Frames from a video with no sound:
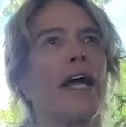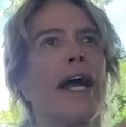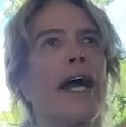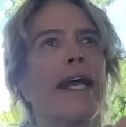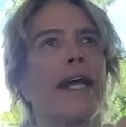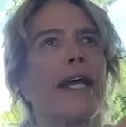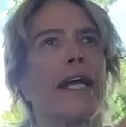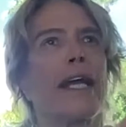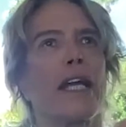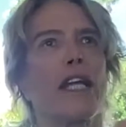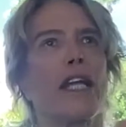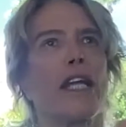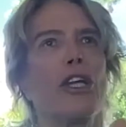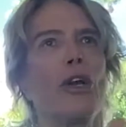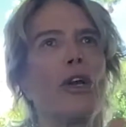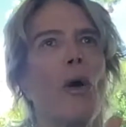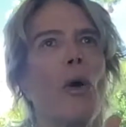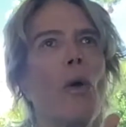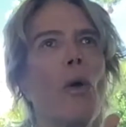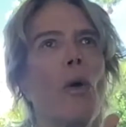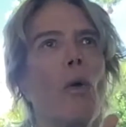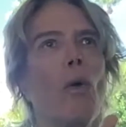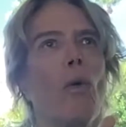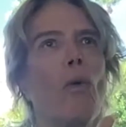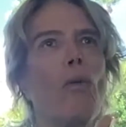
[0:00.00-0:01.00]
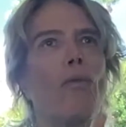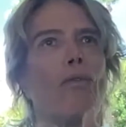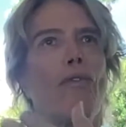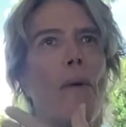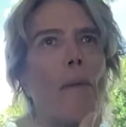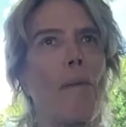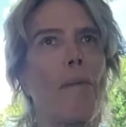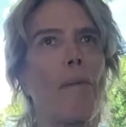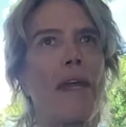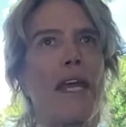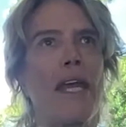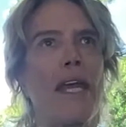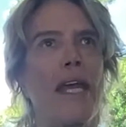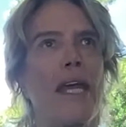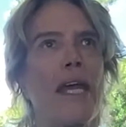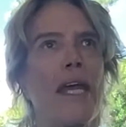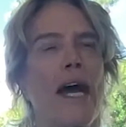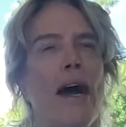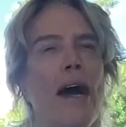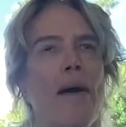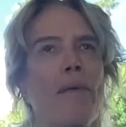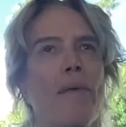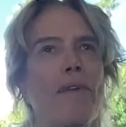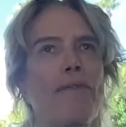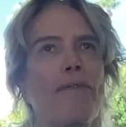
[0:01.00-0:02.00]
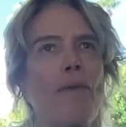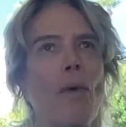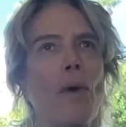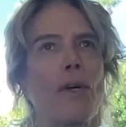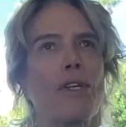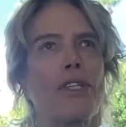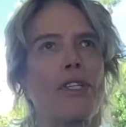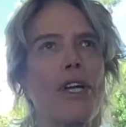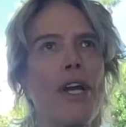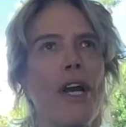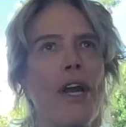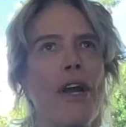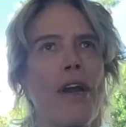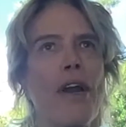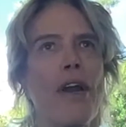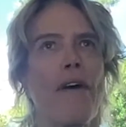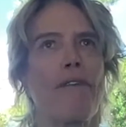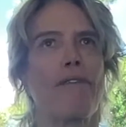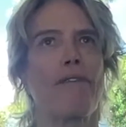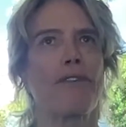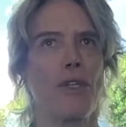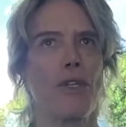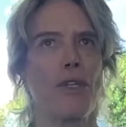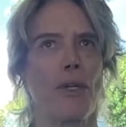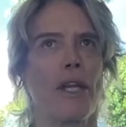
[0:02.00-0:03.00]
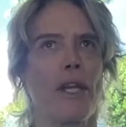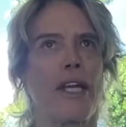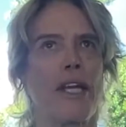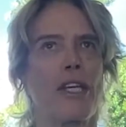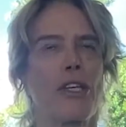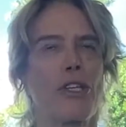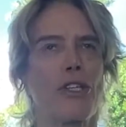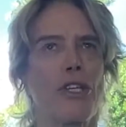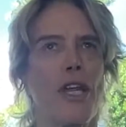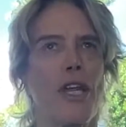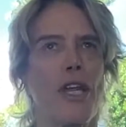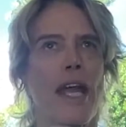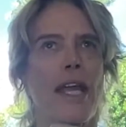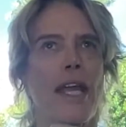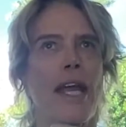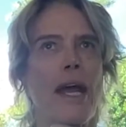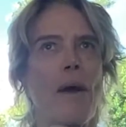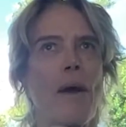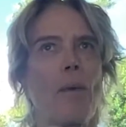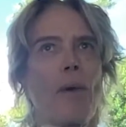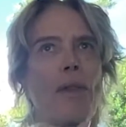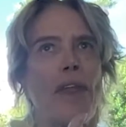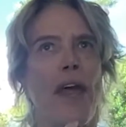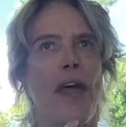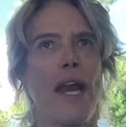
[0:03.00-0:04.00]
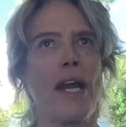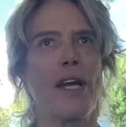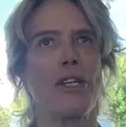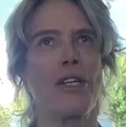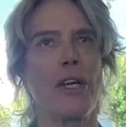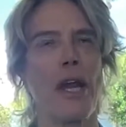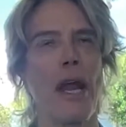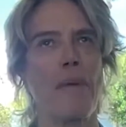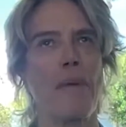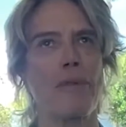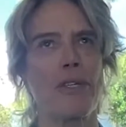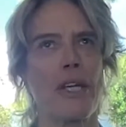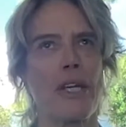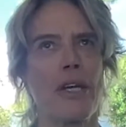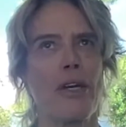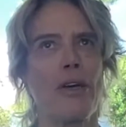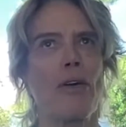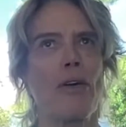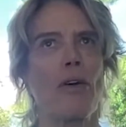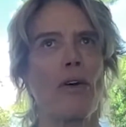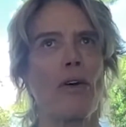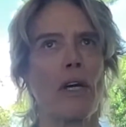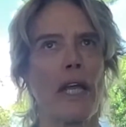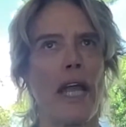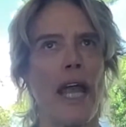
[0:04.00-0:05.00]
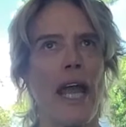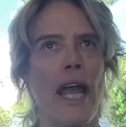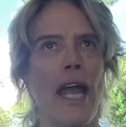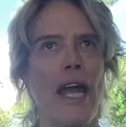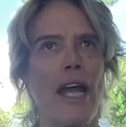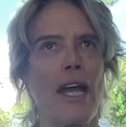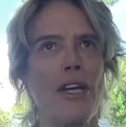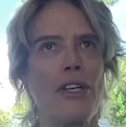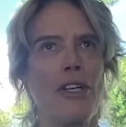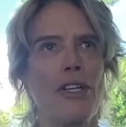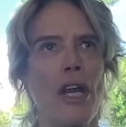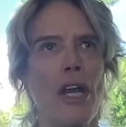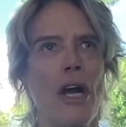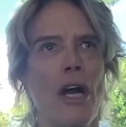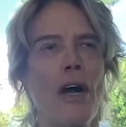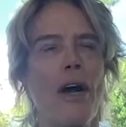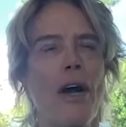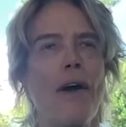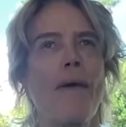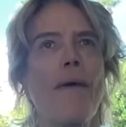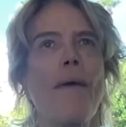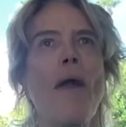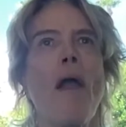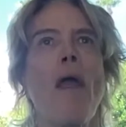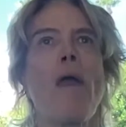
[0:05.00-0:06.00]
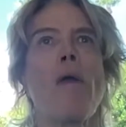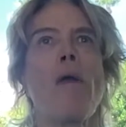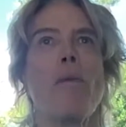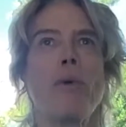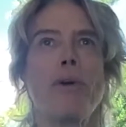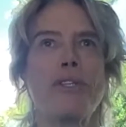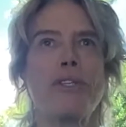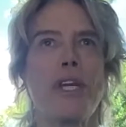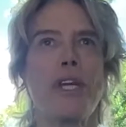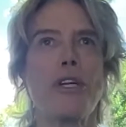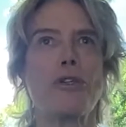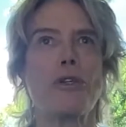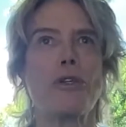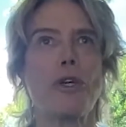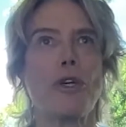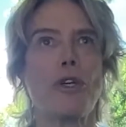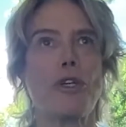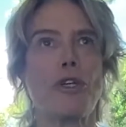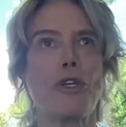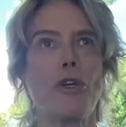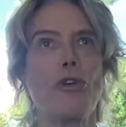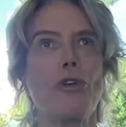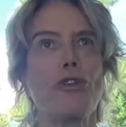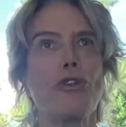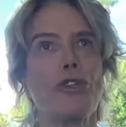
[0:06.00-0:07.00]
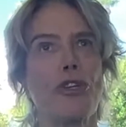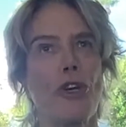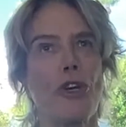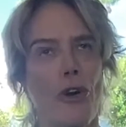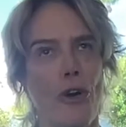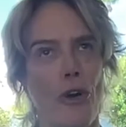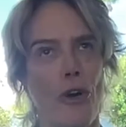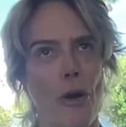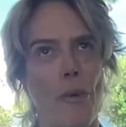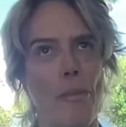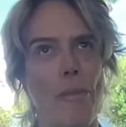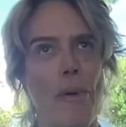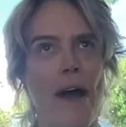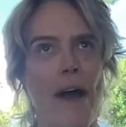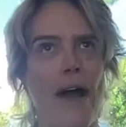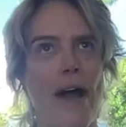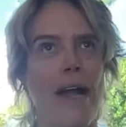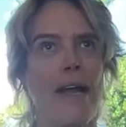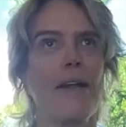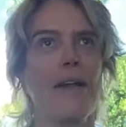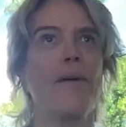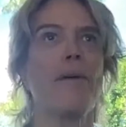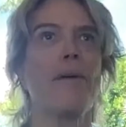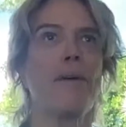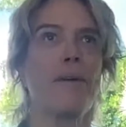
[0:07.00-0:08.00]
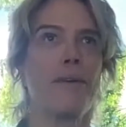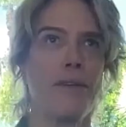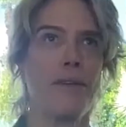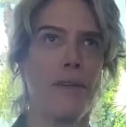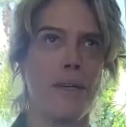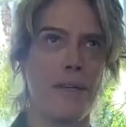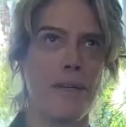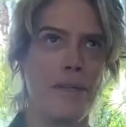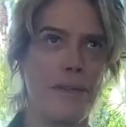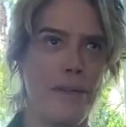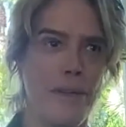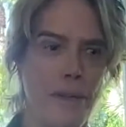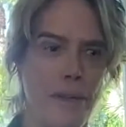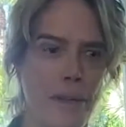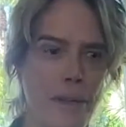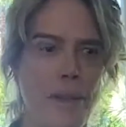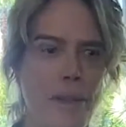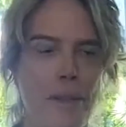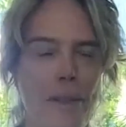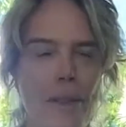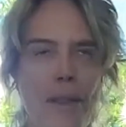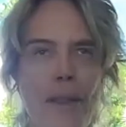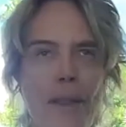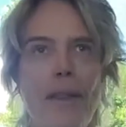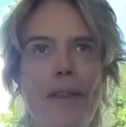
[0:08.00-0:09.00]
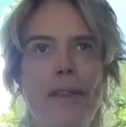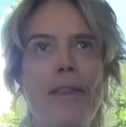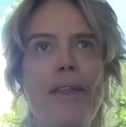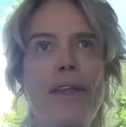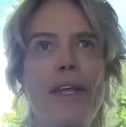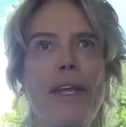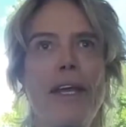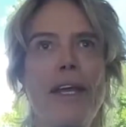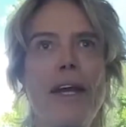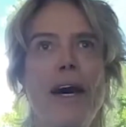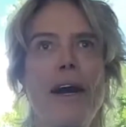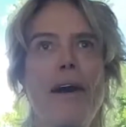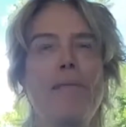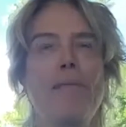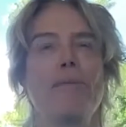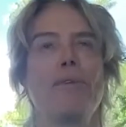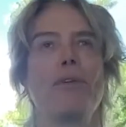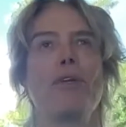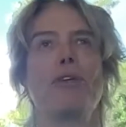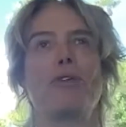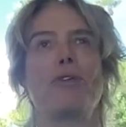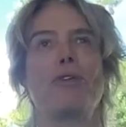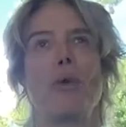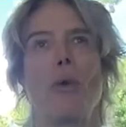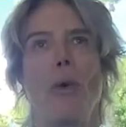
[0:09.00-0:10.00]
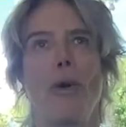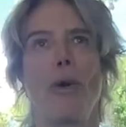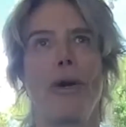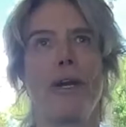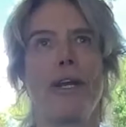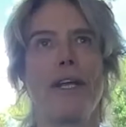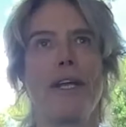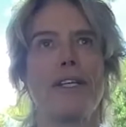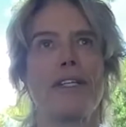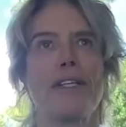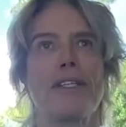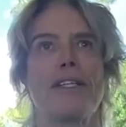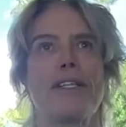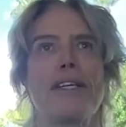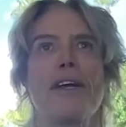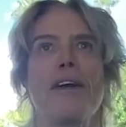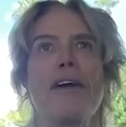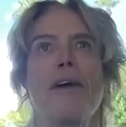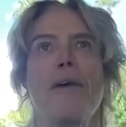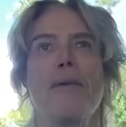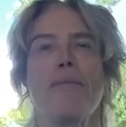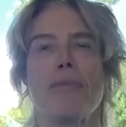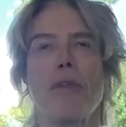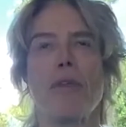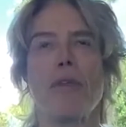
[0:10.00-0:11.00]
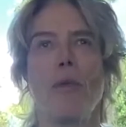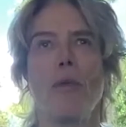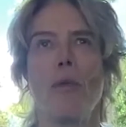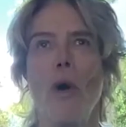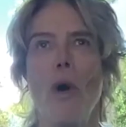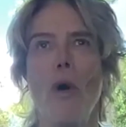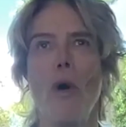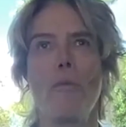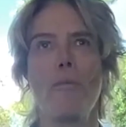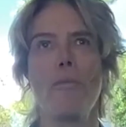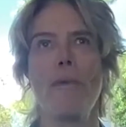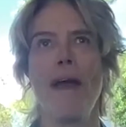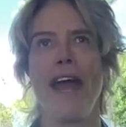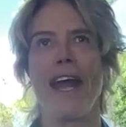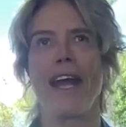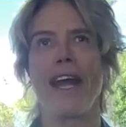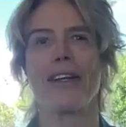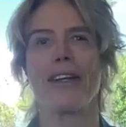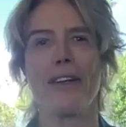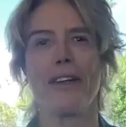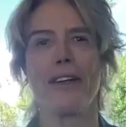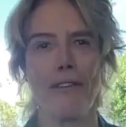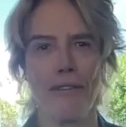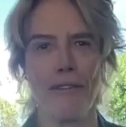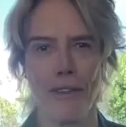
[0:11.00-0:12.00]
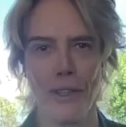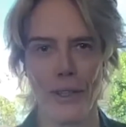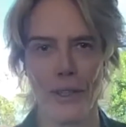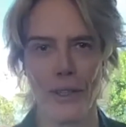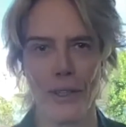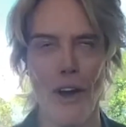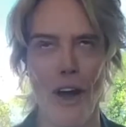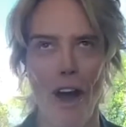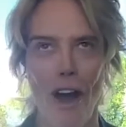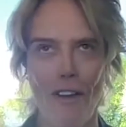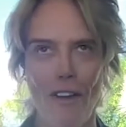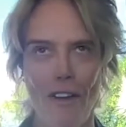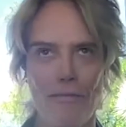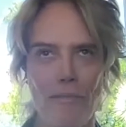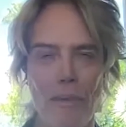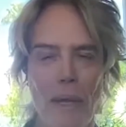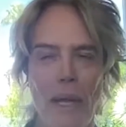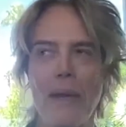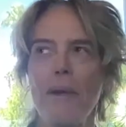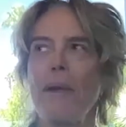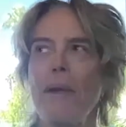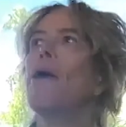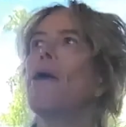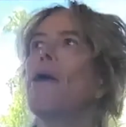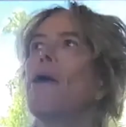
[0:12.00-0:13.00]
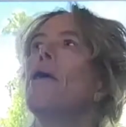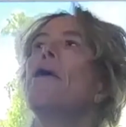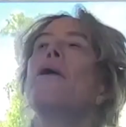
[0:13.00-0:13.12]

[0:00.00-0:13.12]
like, you know, for me, I was fortunate enough to, like you say, get with Etta James at an early age, was introduced to her by the notorious road mangler, Phil Kaufman,